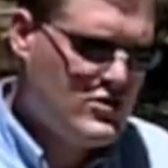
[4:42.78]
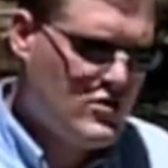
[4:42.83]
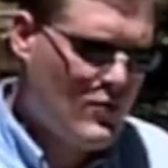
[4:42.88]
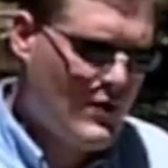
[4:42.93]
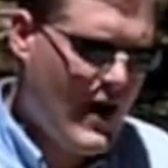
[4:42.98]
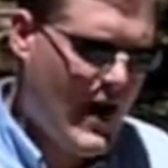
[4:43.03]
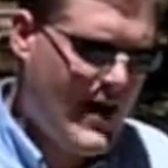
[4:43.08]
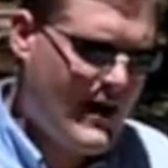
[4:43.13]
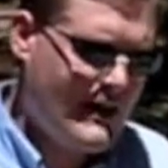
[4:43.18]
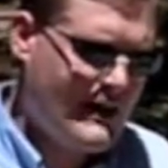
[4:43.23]
do
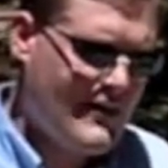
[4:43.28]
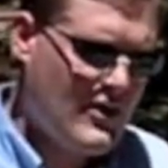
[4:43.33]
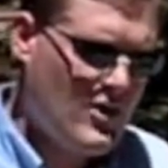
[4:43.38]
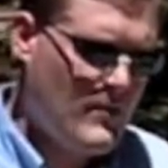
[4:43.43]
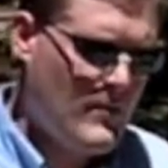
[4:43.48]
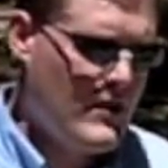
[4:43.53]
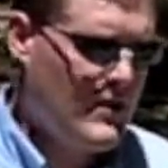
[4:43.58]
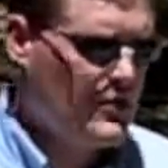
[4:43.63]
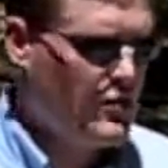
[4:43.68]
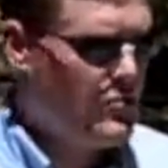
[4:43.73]
want to add a little
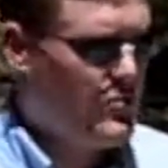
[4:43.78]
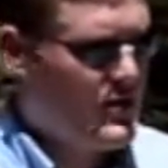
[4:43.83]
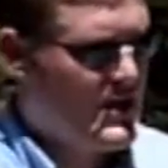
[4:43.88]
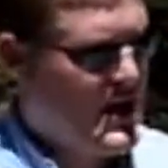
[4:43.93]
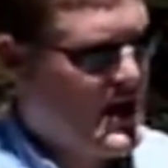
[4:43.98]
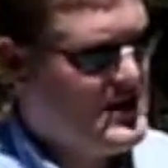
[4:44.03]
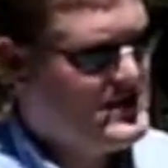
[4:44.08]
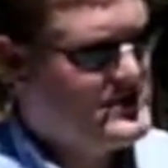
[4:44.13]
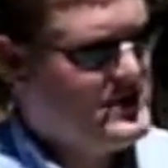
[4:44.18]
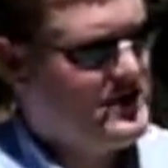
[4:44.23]
bit of
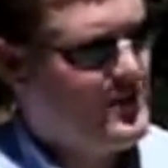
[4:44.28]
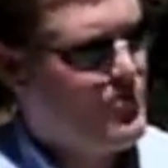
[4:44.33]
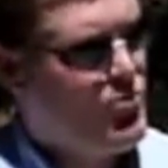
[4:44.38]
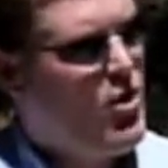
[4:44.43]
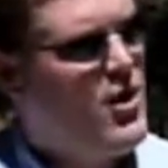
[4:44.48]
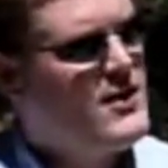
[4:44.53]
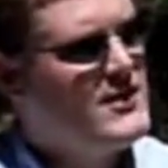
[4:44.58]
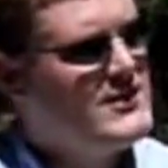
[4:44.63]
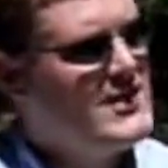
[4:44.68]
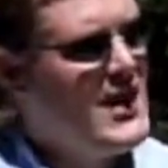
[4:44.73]
lubrication. Now, the
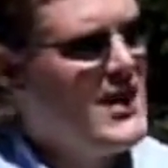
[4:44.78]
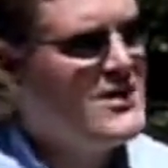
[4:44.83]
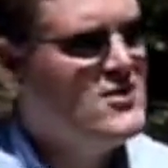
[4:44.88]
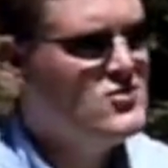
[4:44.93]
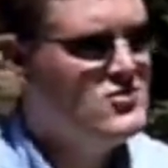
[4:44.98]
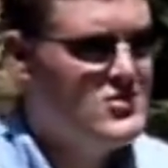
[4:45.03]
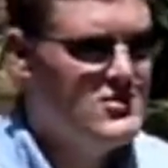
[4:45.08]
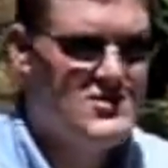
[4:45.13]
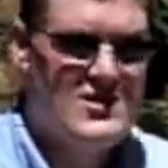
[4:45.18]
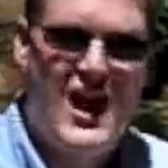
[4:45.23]
product I
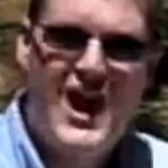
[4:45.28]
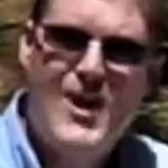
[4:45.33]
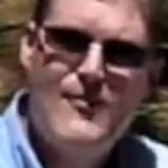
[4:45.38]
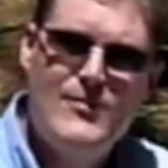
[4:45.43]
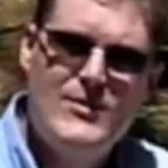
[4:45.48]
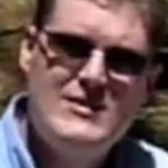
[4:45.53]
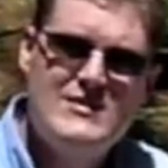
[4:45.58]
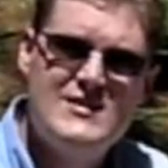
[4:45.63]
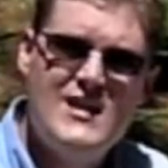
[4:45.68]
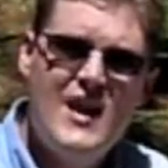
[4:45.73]
use is
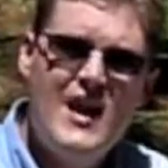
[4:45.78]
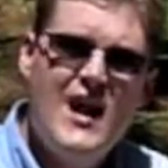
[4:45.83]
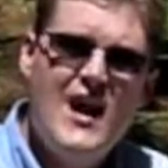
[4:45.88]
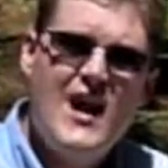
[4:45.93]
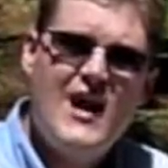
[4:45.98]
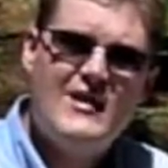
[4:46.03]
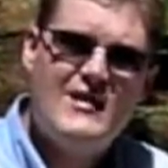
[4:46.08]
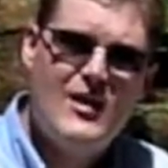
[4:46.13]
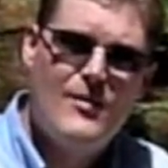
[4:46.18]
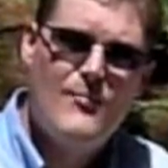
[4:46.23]
Hoppies
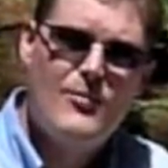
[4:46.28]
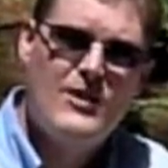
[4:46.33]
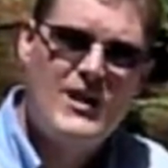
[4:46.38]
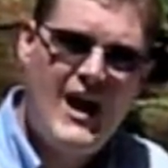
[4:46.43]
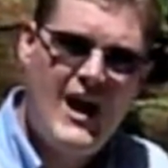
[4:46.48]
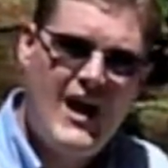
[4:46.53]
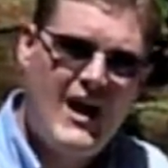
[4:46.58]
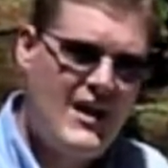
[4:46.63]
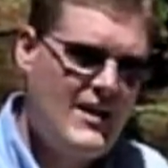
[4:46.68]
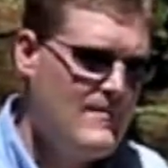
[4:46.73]
number
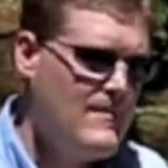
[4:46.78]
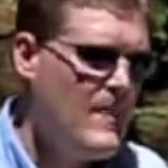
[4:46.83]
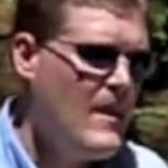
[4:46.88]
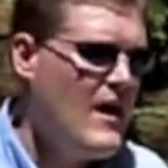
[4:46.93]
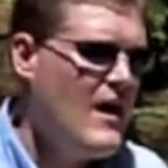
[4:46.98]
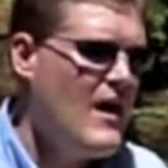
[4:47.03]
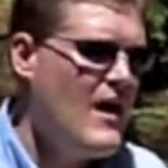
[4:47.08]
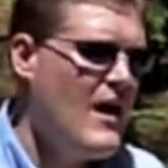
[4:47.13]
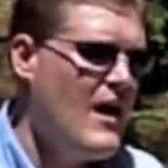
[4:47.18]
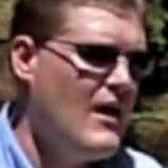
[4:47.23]
9
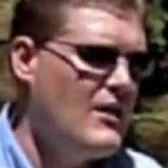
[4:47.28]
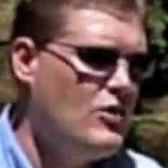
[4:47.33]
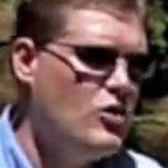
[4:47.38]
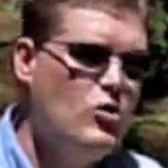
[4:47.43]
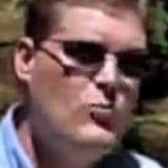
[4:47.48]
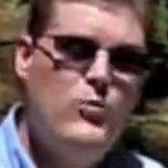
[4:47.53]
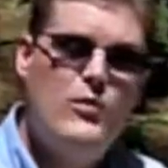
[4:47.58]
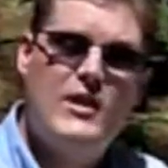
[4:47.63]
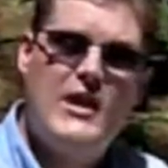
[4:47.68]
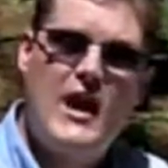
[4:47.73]

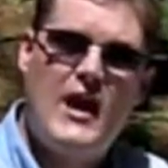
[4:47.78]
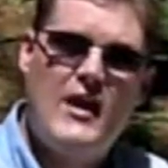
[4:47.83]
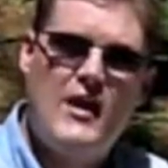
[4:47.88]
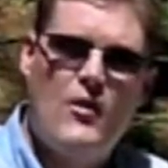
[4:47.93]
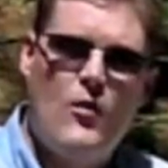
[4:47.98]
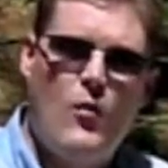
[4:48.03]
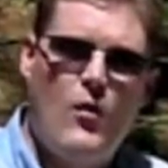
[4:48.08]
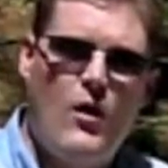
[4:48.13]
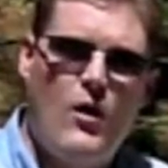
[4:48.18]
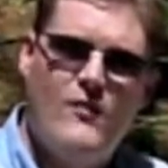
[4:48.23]

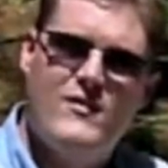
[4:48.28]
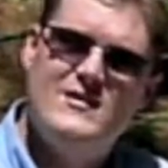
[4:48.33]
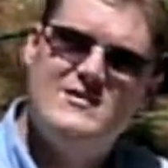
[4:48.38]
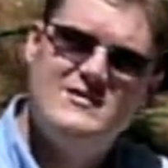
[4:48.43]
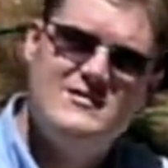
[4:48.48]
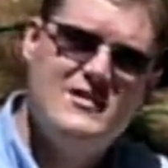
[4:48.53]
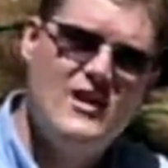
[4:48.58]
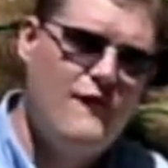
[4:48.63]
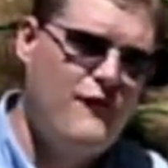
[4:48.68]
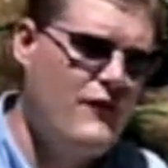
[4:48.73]
lubricating oil. This
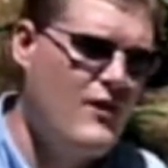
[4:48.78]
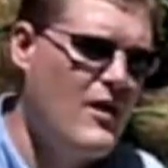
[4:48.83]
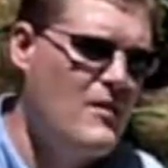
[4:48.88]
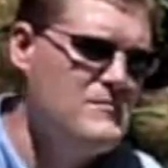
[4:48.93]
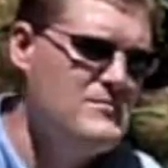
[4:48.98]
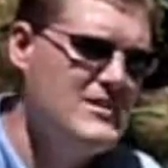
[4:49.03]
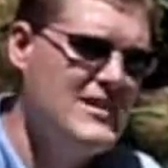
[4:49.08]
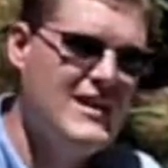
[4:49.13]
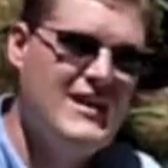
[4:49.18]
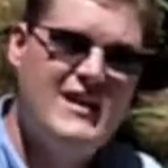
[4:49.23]
stuff
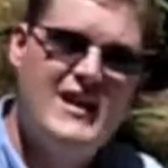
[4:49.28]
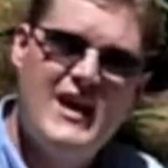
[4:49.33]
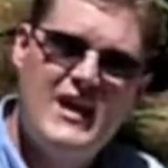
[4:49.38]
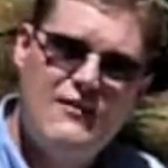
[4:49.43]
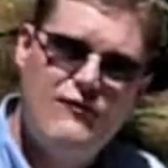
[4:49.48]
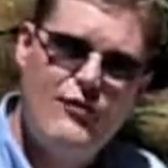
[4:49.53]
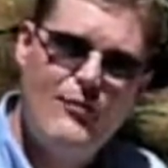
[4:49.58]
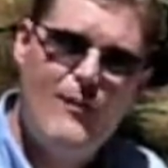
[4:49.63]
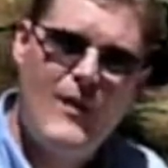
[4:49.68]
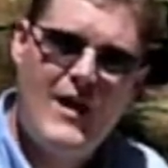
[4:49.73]
comes in a kit
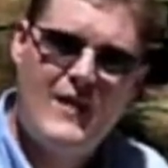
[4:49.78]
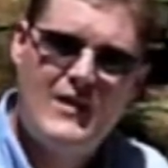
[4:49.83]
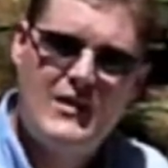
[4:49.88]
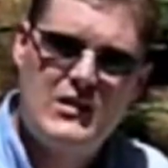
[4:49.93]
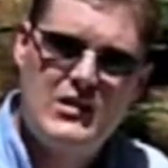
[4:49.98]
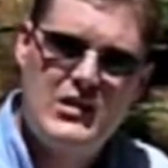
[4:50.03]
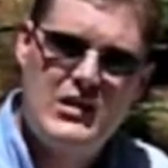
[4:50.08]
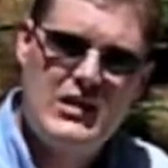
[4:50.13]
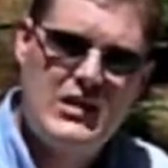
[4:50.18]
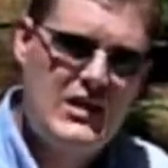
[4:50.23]
if you buy the
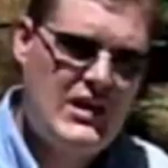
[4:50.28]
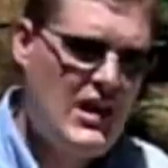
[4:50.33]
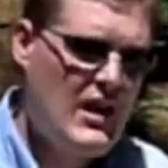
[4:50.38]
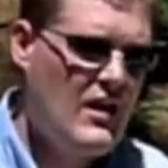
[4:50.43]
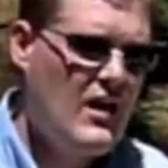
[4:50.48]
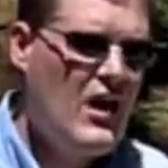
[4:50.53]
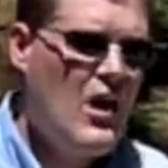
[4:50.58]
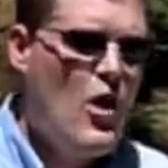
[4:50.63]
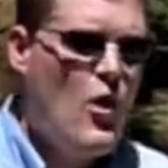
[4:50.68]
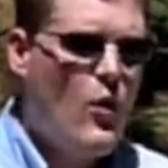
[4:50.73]
cleaning
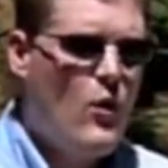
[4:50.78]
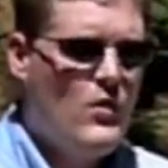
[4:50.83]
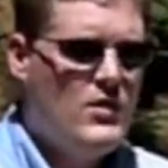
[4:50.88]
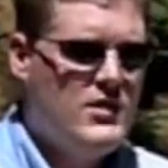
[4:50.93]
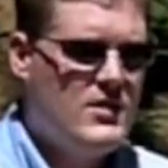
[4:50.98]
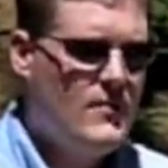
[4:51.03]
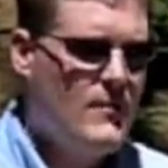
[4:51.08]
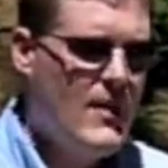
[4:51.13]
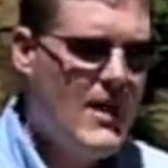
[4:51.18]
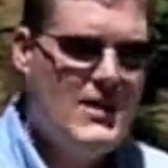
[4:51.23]
kit, or you
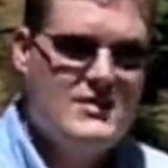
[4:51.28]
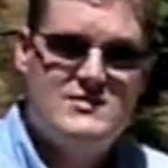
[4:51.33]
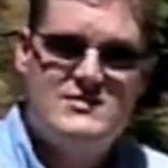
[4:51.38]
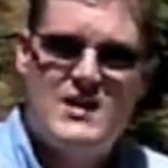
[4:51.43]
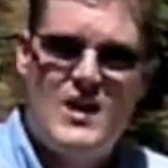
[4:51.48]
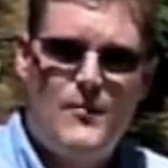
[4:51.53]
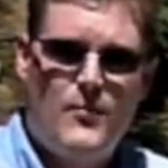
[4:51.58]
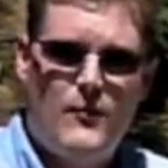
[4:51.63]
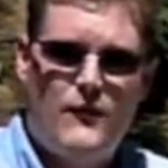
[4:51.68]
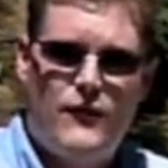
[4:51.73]
can buy it
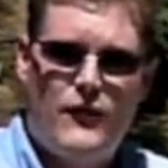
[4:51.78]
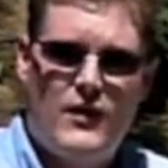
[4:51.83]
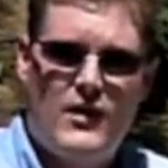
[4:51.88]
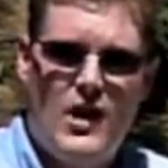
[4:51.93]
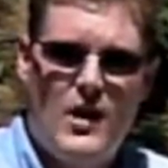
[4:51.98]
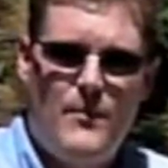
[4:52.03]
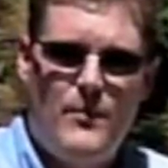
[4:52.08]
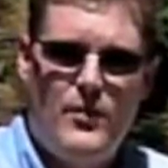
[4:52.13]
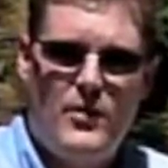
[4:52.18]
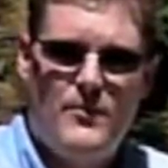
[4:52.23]
separate for a
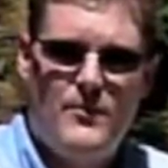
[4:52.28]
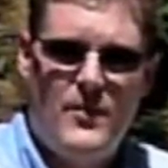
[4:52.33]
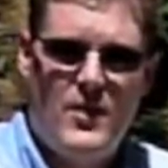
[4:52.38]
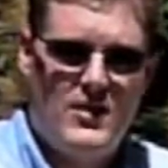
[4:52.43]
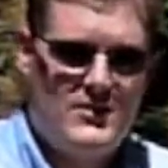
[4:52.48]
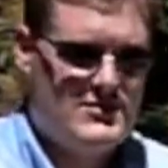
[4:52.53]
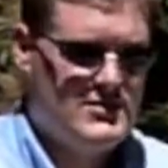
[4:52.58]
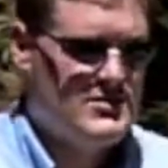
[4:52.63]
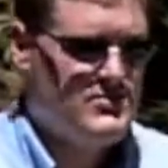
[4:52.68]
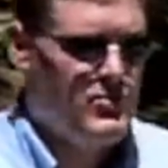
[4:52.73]
couple of
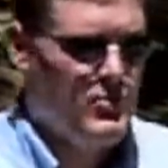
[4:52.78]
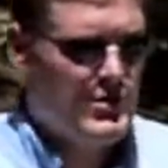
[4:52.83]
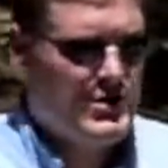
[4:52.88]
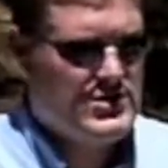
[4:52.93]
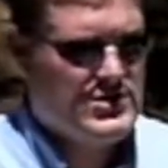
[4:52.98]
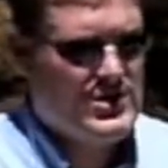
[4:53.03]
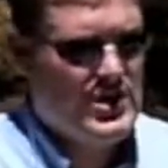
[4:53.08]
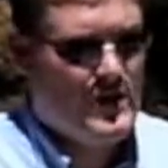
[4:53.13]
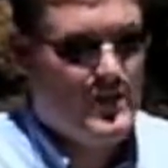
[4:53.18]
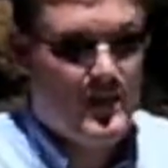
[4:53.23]
bucks. It's pretty
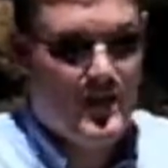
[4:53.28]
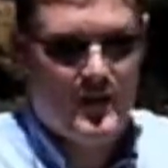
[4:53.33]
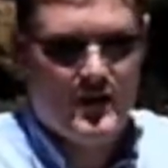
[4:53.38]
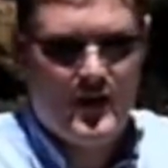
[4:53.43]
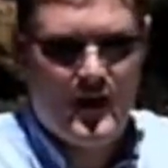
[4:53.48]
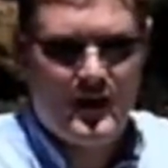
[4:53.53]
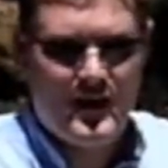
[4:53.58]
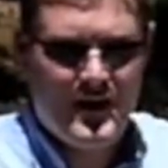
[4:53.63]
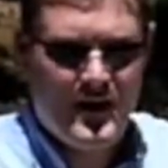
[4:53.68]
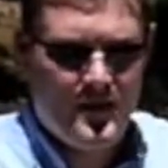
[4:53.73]
cheap, and
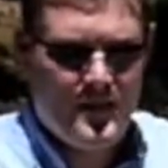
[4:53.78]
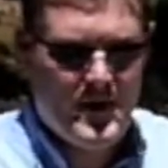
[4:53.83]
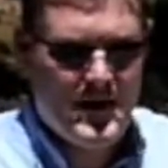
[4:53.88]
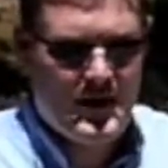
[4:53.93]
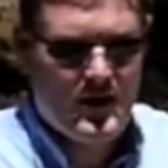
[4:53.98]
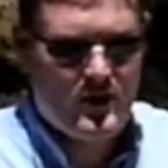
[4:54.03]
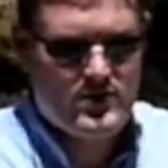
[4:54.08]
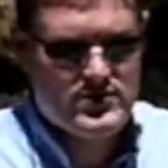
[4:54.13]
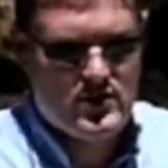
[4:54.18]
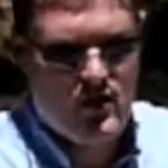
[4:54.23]
a little
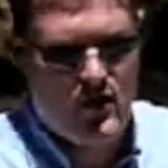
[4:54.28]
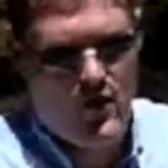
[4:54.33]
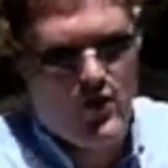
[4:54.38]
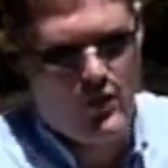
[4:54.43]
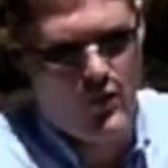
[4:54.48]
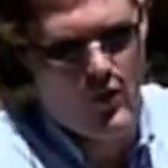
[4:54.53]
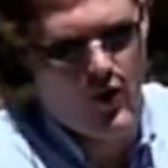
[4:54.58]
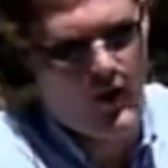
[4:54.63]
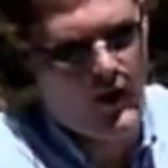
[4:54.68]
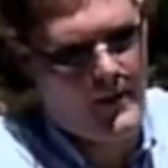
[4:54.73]
bit goes a
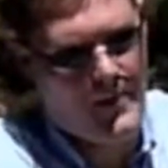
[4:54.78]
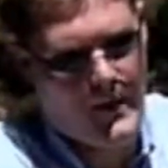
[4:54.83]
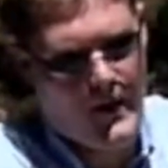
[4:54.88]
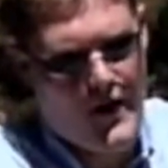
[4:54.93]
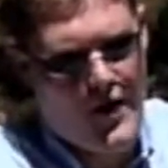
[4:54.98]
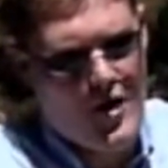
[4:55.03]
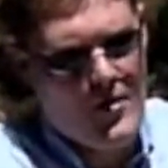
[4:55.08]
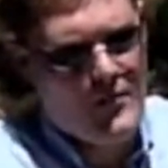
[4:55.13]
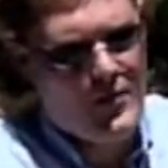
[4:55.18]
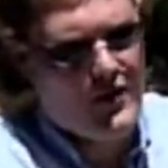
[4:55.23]
long way.
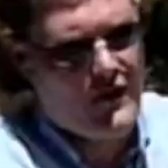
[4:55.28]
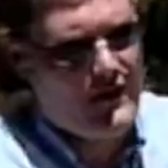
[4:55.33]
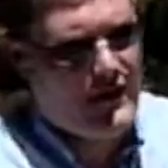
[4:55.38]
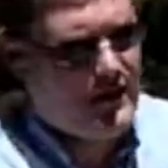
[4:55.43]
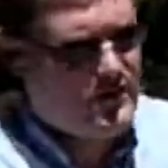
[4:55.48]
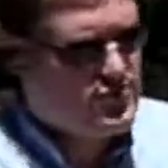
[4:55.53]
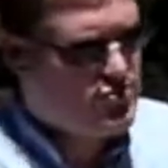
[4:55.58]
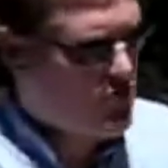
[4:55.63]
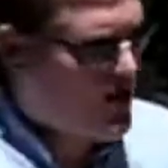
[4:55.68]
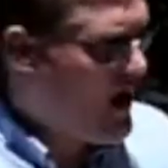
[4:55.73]
Put a
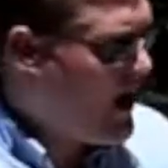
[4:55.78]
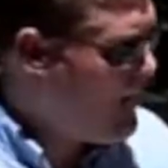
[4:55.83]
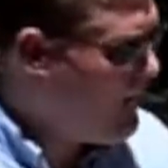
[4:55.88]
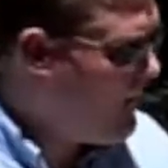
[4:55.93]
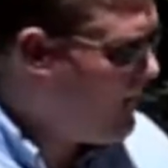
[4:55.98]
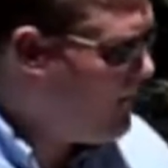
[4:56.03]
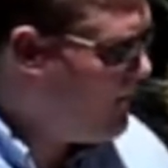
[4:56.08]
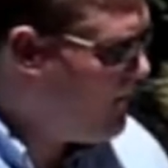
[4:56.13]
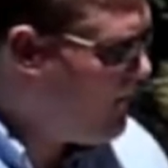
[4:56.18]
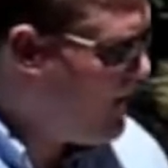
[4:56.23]
little drop on the